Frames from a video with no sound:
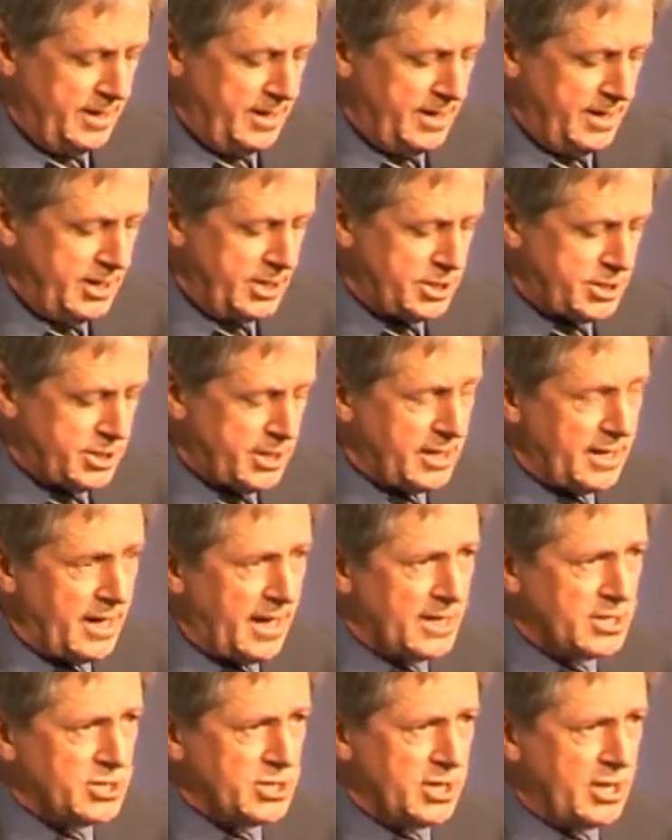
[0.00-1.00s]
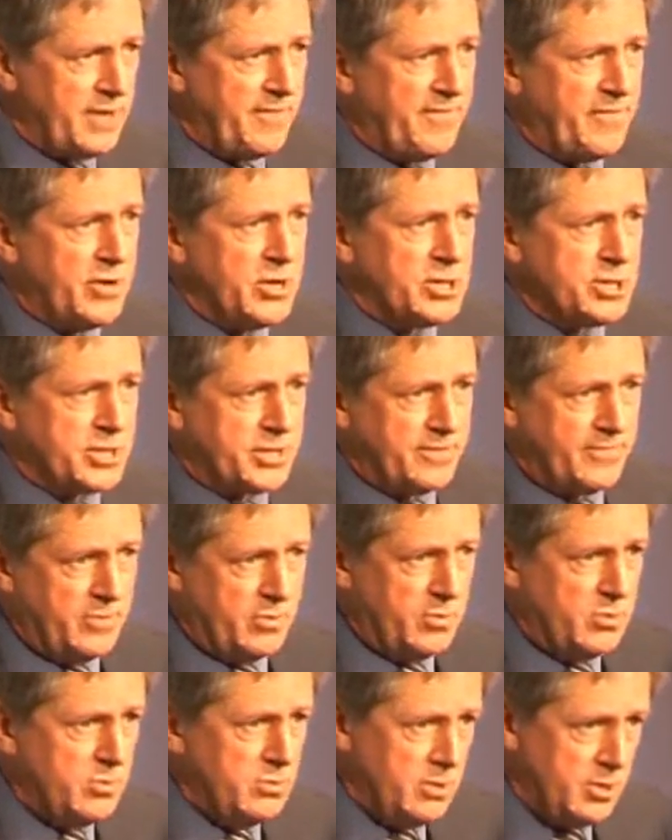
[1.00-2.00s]
is actually, first of
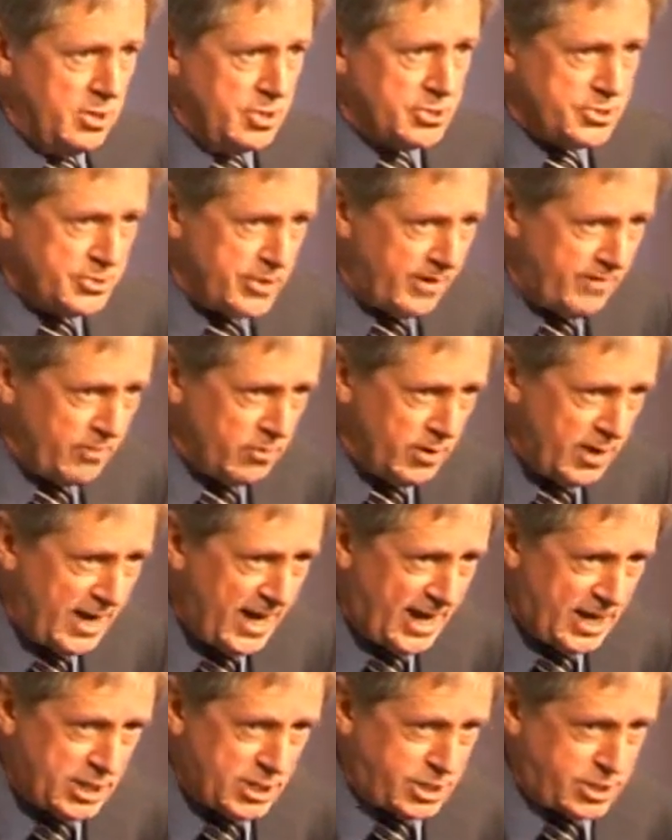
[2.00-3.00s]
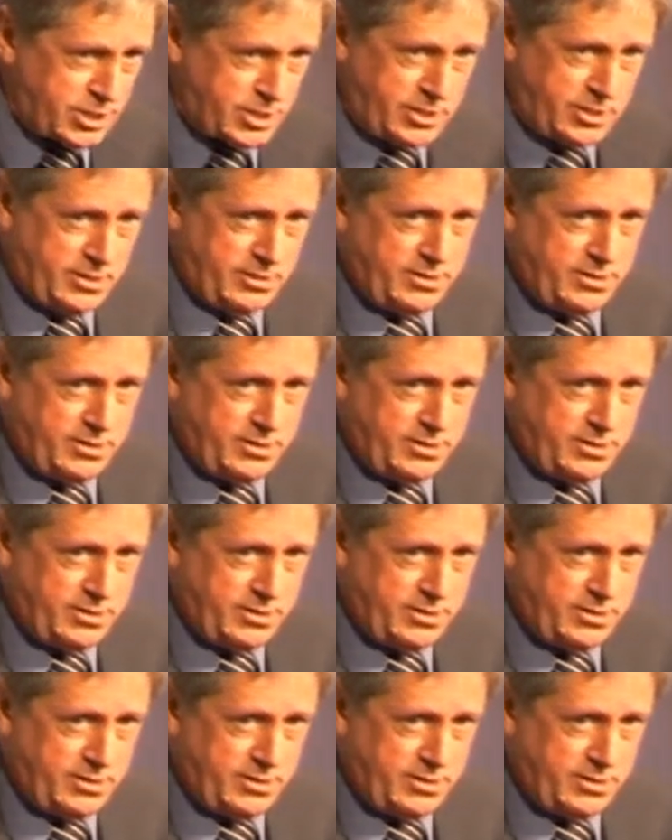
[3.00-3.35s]
all, travel less.